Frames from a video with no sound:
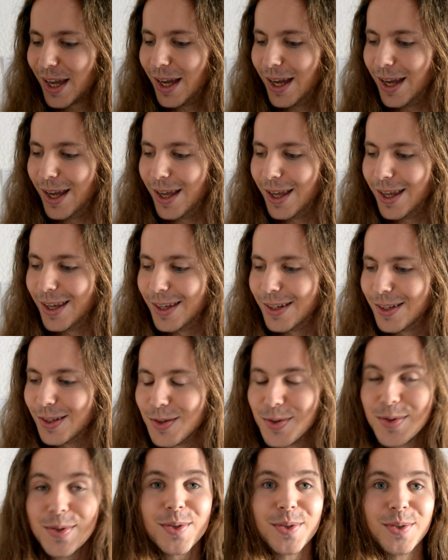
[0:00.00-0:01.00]

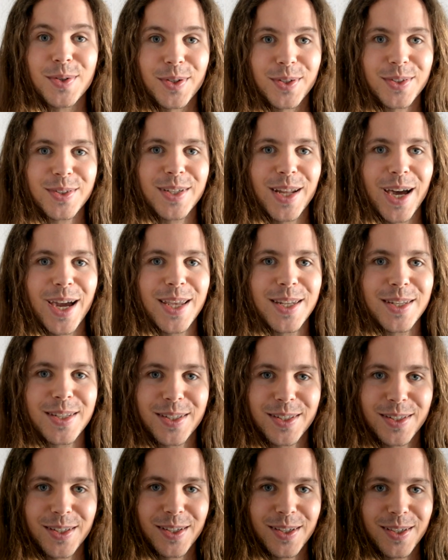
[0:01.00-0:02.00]
And due to those
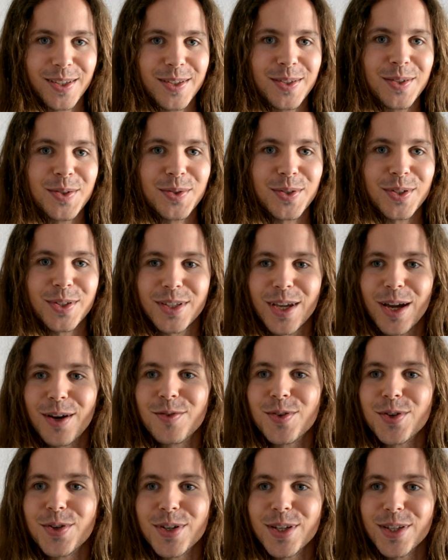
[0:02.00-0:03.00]
nice new
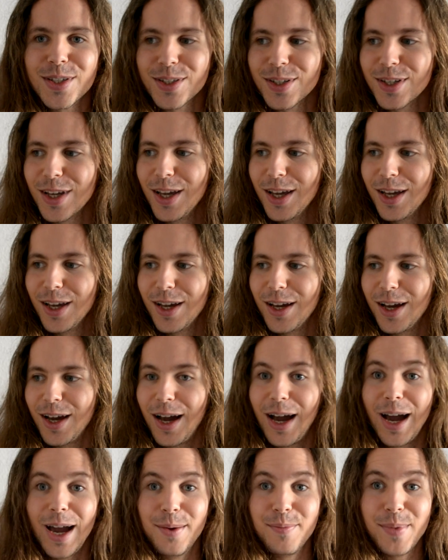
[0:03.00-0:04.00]
discoveries,
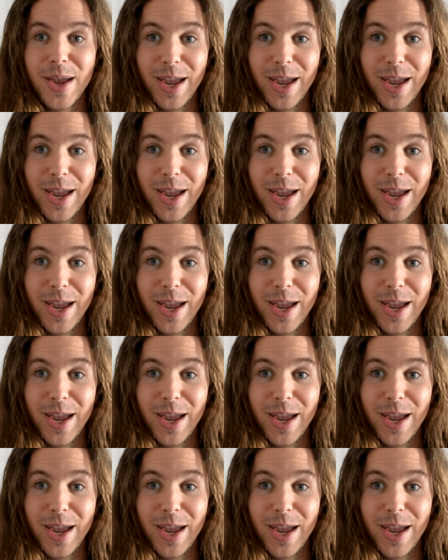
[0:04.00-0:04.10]
I'm